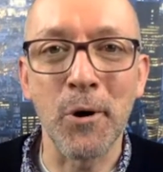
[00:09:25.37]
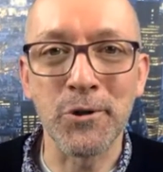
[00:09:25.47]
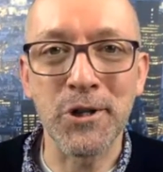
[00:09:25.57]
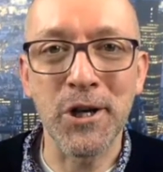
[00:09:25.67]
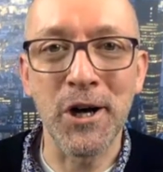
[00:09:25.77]

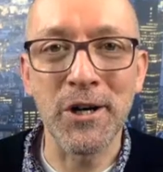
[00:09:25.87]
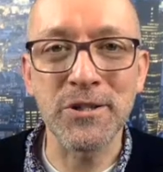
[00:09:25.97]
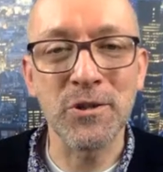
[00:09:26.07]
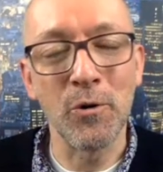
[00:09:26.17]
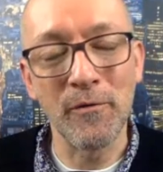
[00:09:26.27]

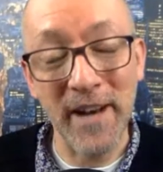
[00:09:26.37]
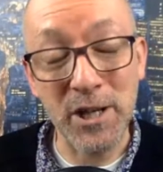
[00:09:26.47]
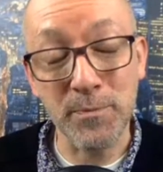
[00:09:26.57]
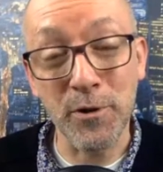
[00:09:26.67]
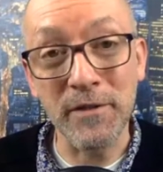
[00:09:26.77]
podcast or
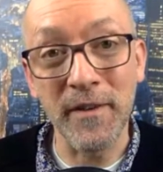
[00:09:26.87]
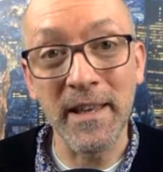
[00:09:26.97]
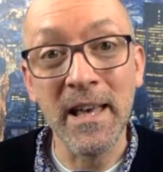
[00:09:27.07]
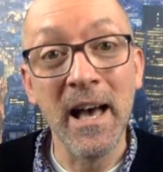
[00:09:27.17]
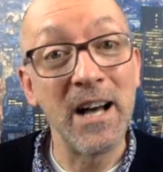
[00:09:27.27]
flash
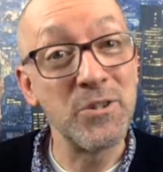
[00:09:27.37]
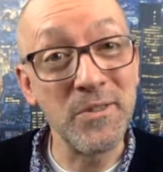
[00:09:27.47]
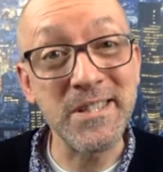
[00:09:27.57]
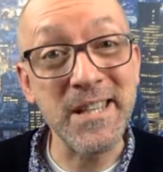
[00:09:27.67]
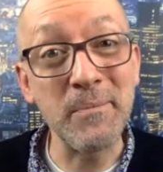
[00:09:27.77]
briefing, I do
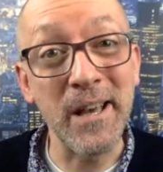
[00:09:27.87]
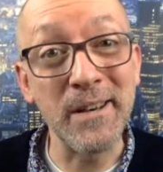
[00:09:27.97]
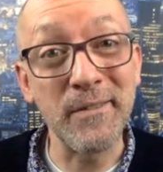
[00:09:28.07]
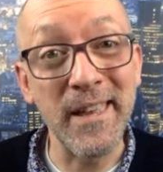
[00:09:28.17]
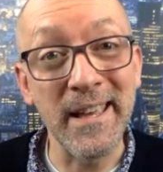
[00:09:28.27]
the same kind
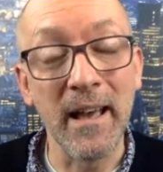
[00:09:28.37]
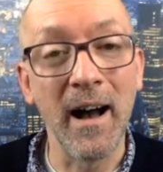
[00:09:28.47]
of thing.